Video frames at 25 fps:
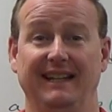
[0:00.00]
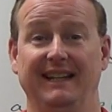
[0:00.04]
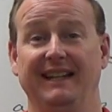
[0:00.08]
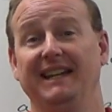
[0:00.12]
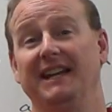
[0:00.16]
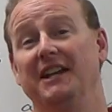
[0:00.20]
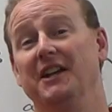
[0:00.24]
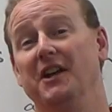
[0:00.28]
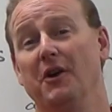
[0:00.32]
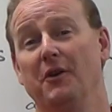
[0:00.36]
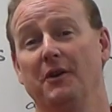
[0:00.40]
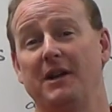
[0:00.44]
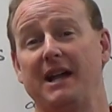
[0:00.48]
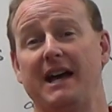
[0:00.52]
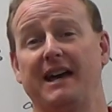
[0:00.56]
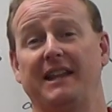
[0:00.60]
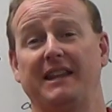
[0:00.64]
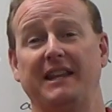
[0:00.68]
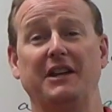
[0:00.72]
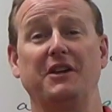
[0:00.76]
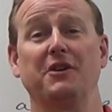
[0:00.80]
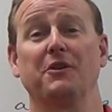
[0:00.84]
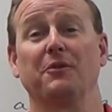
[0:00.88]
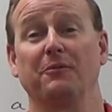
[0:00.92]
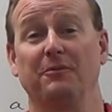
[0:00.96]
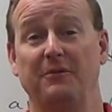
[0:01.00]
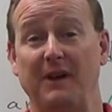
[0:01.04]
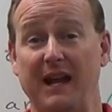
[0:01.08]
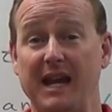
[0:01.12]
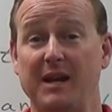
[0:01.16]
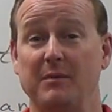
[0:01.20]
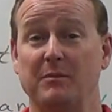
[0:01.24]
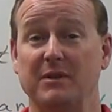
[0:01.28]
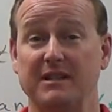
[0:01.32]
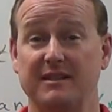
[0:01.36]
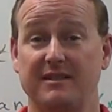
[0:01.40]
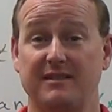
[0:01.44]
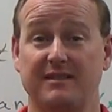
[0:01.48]
You know, now that you're
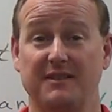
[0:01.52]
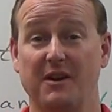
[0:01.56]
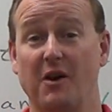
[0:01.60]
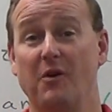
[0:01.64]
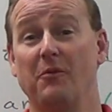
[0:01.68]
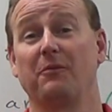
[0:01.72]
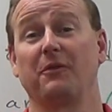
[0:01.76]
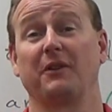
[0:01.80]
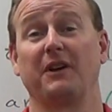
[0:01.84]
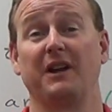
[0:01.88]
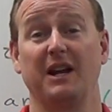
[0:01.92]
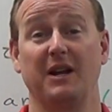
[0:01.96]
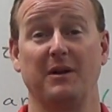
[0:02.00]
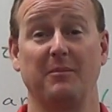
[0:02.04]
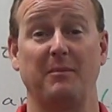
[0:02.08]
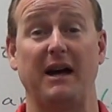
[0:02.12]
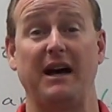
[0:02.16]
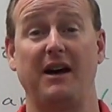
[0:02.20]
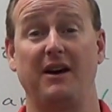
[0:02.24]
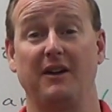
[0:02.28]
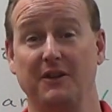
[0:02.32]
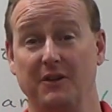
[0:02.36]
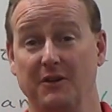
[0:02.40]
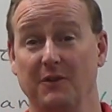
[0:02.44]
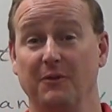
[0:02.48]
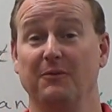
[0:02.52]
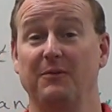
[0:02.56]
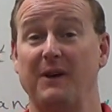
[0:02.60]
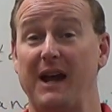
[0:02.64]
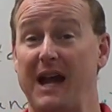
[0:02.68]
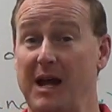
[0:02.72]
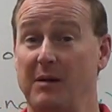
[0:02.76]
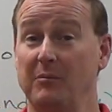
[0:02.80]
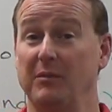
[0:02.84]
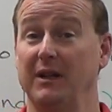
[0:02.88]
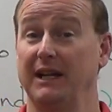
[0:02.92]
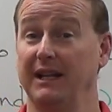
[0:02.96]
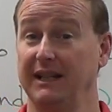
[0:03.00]
famous, don't forget about your
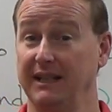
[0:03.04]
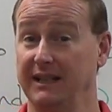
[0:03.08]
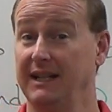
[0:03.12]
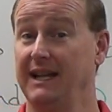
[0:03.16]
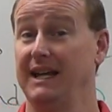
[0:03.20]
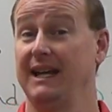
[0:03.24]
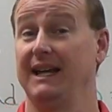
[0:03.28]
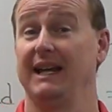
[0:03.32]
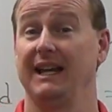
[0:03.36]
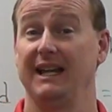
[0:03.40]
family.